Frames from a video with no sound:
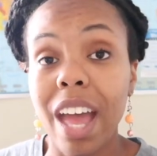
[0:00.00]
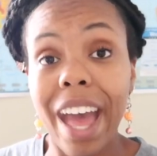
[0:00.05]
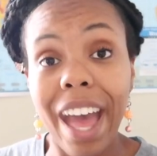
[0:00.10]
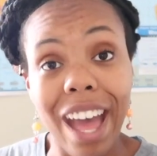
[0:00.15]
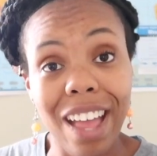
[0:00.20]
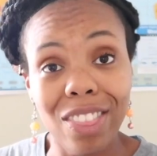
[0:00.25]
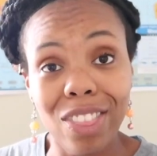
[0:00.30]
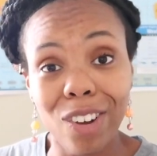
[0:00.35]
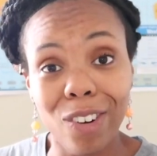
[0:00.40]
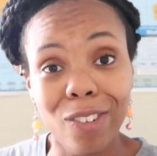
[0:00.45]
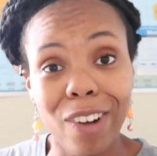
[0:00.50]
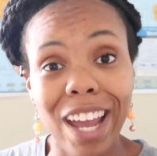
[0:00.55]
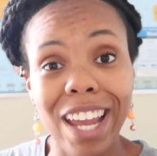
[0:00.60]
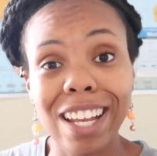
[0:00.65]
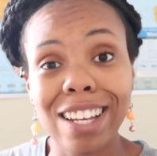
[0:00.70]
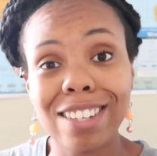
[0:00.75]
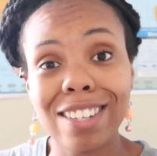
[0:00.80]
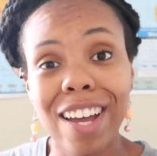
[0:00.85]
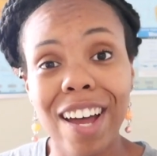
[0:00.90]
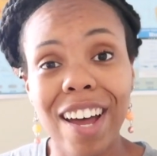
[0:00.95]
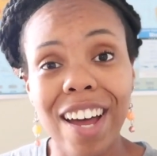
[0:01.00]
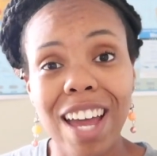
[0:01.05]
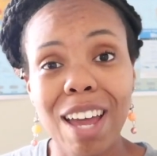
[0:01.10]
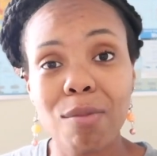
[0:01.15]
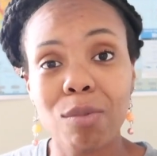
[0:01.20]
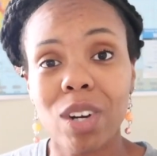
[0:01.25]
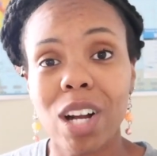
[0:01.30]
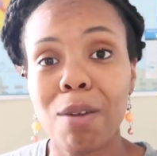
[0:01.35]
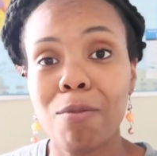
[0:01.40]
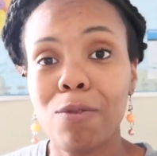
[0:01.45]
at the right
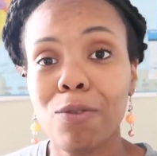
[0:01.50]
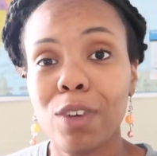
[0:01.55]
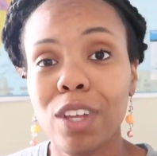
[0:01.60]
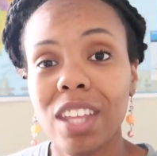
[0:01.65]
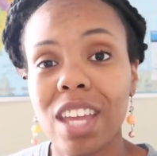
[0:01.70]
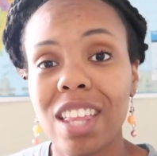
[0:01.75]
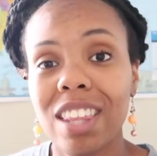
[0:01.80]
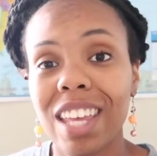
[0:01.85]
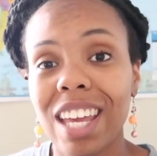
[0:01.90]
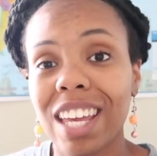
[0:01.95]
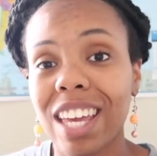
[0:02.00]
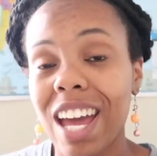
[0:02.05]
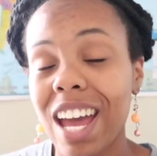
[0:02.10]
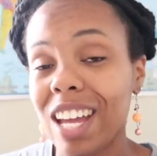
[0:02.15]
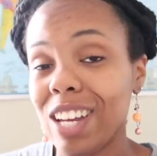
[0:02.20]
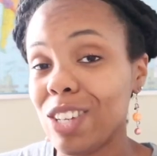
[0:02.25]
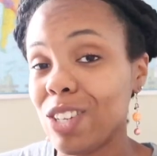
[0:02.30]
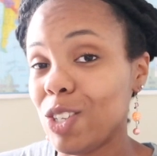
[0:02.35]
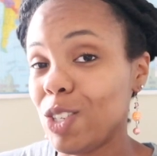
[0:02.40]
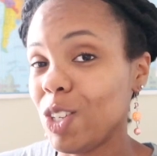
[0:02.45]
time where I'm feeling like I